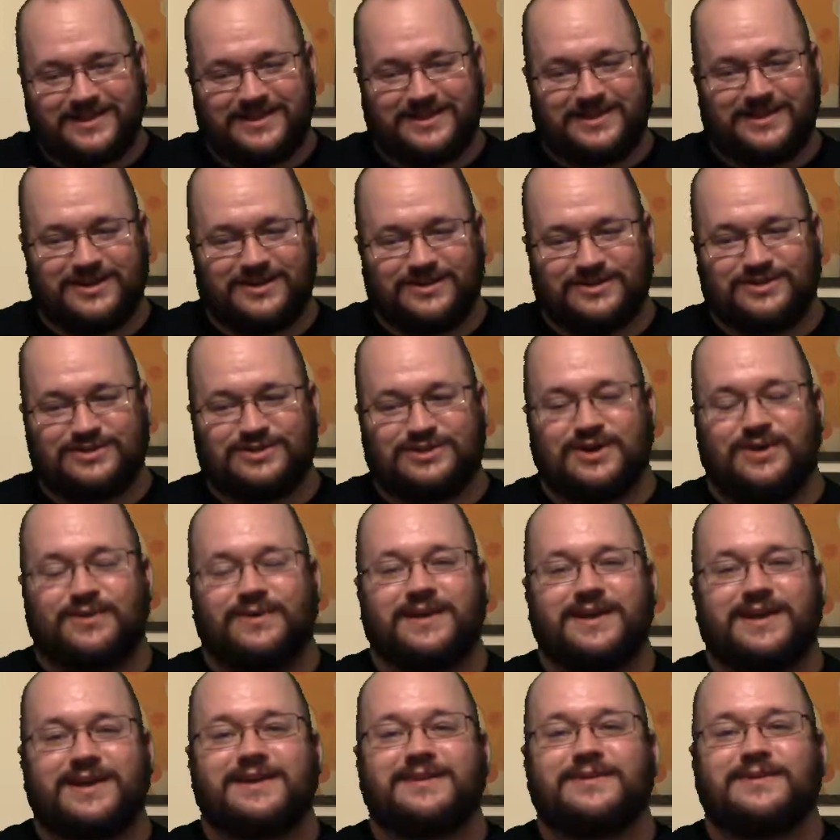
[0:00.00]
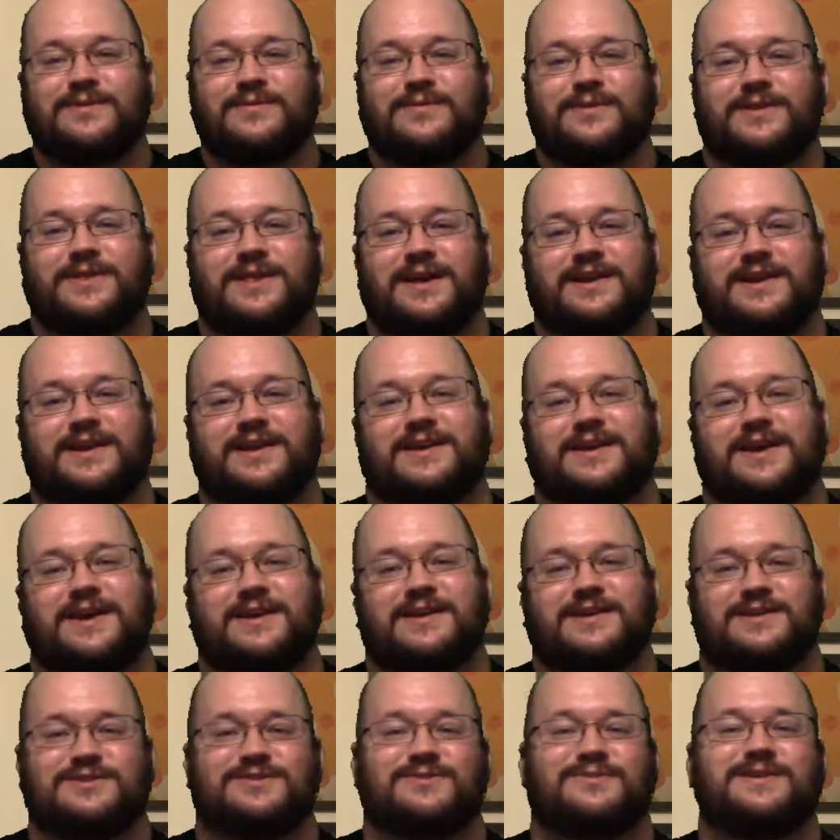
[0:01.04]
they're showing it without any
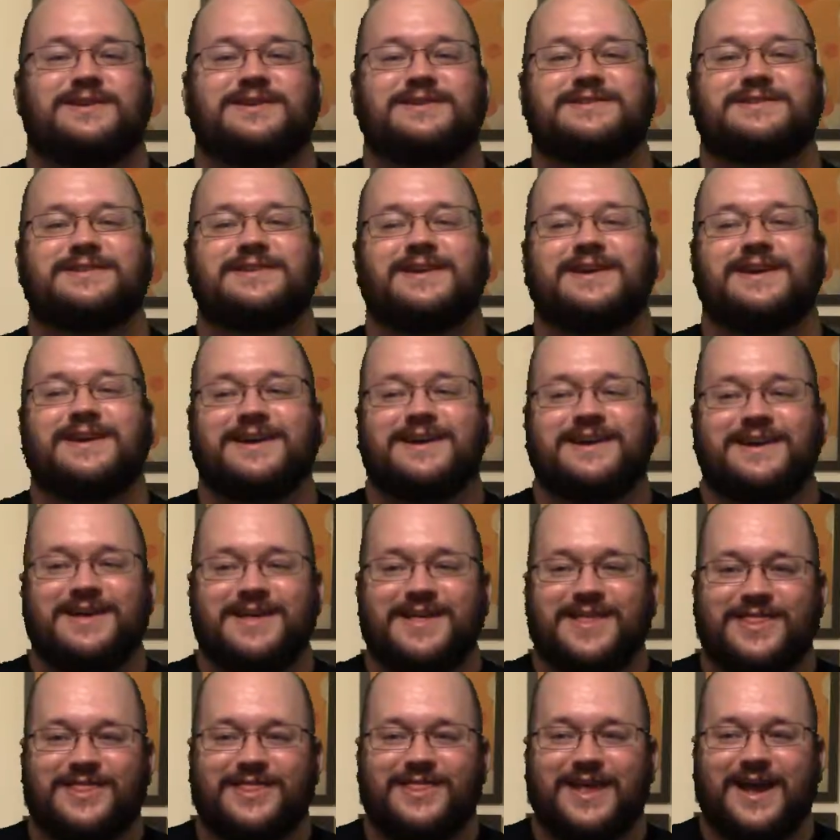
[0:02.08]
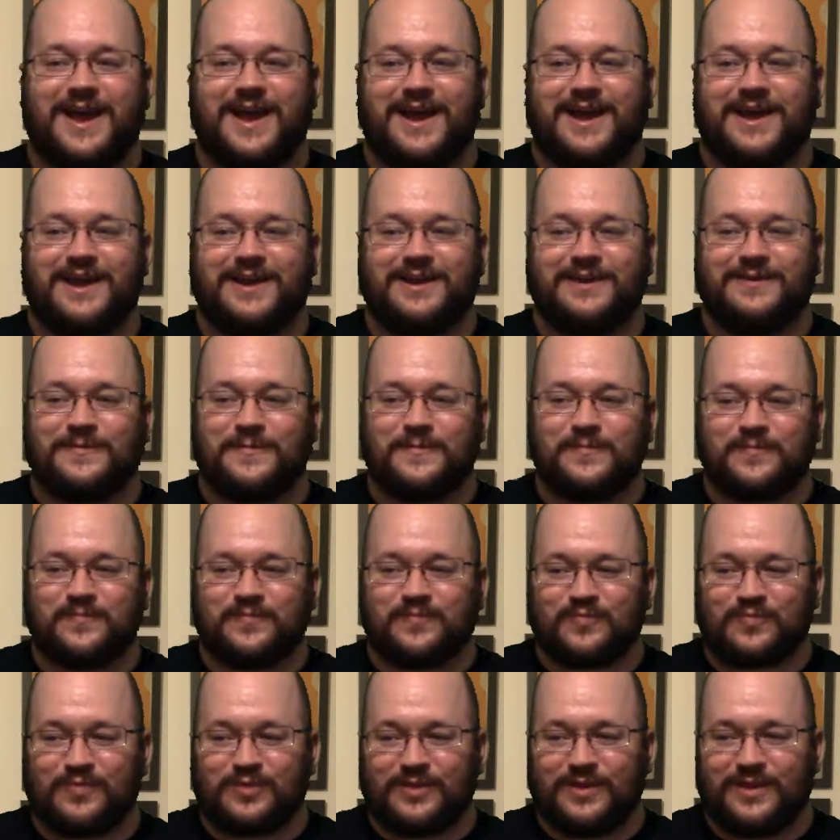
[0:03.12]
kind of twist, then
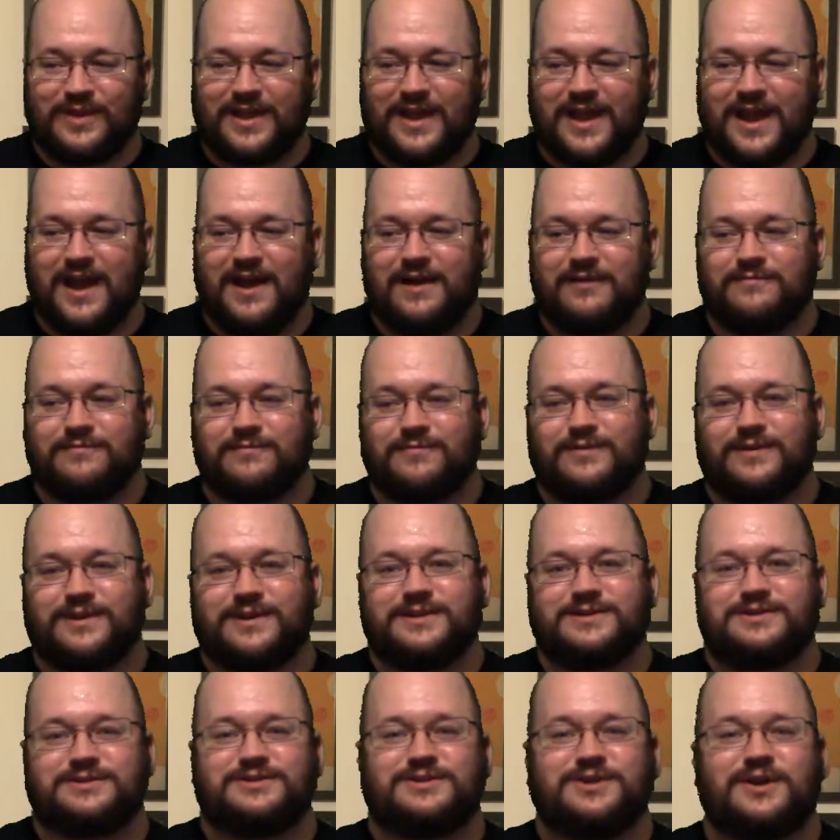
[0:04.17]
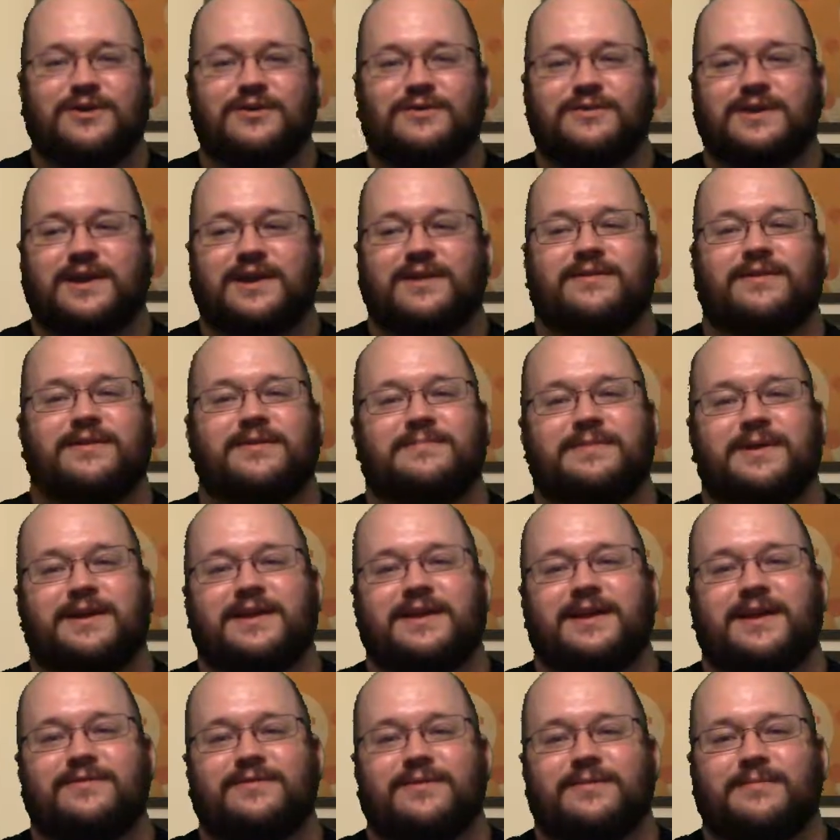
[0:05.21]
every joke
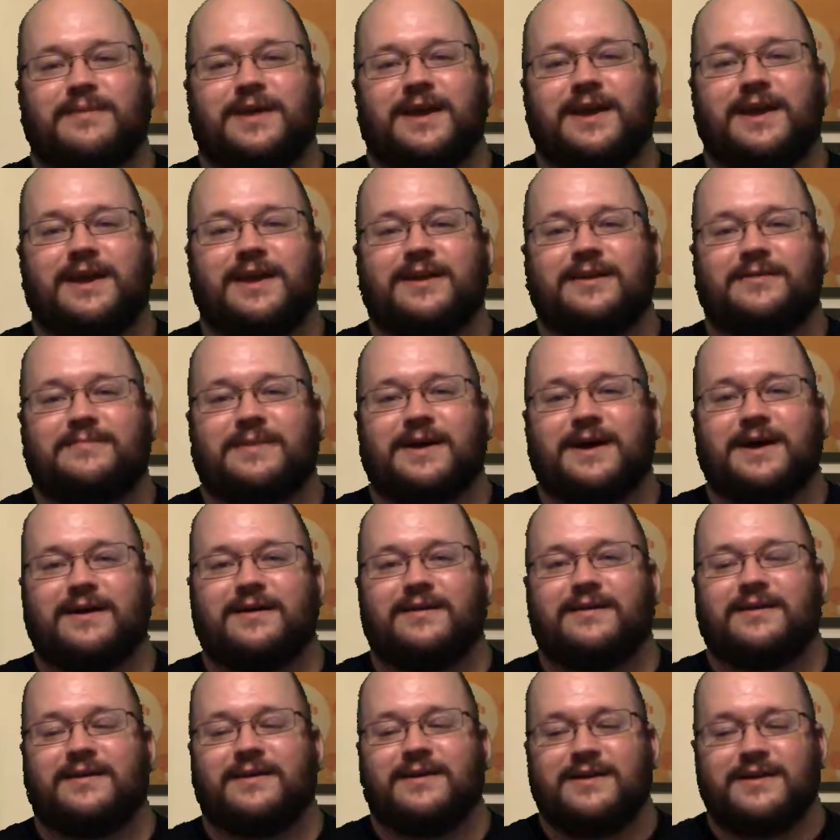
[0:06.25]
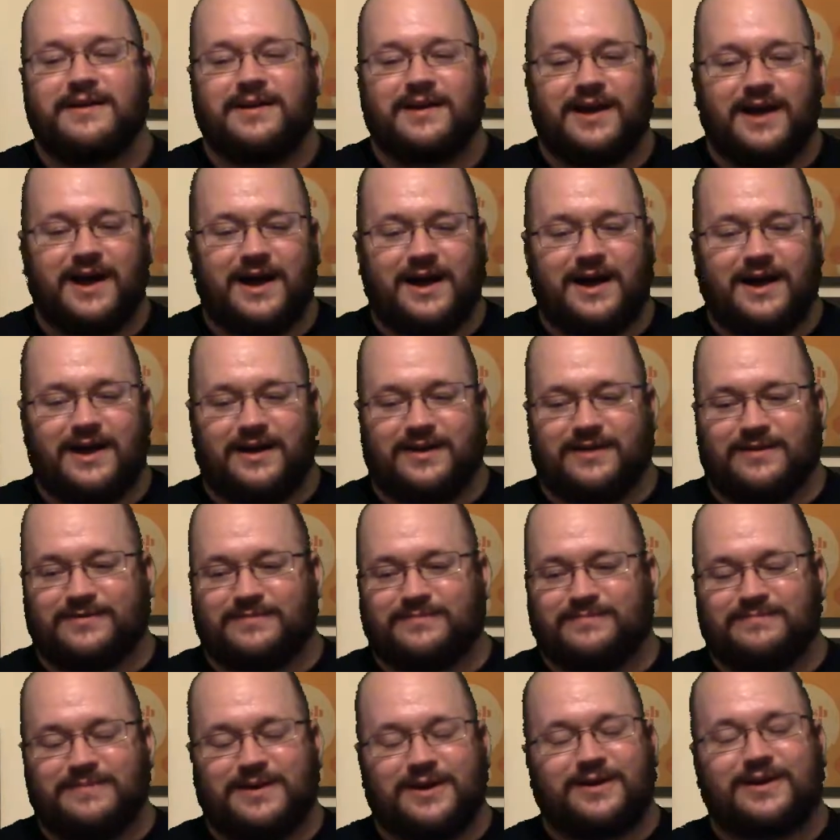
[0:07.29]
anybody ever made about
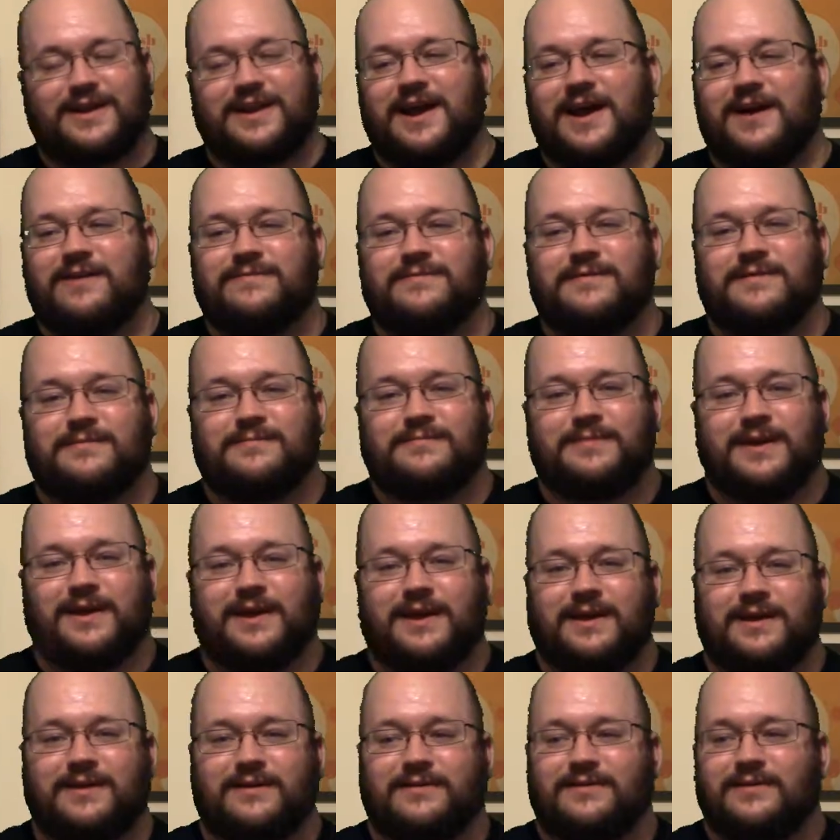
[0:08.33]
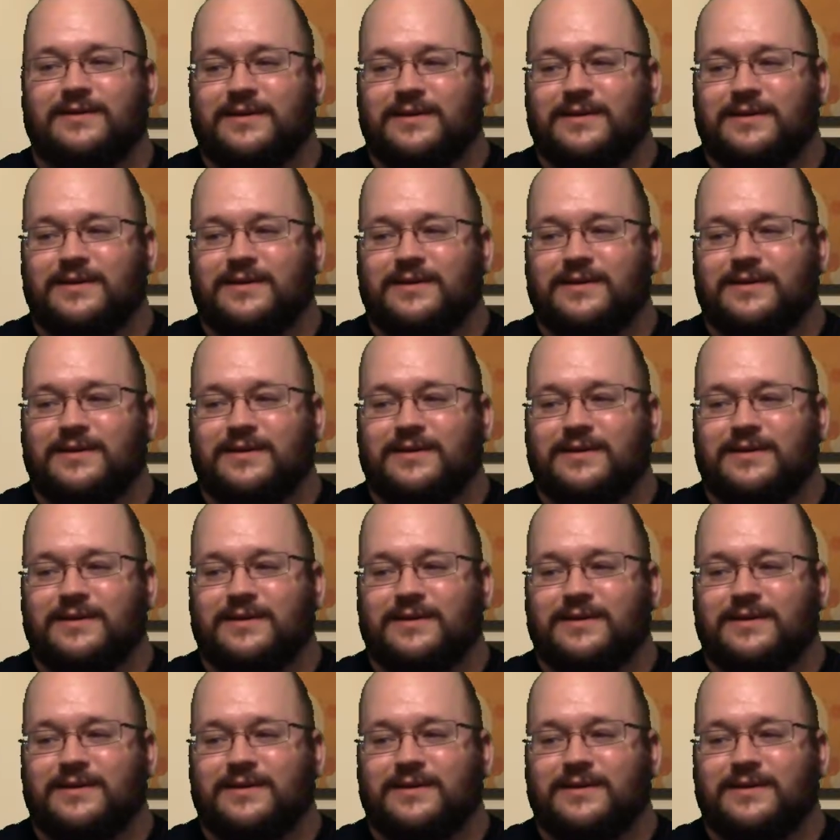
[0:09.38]
American Alpha being